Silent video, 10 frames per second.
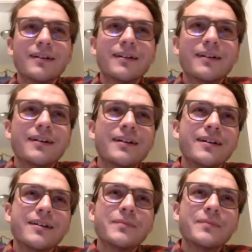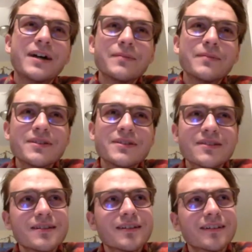Yeah.
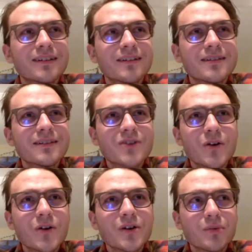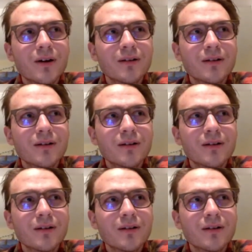I've been seeing like a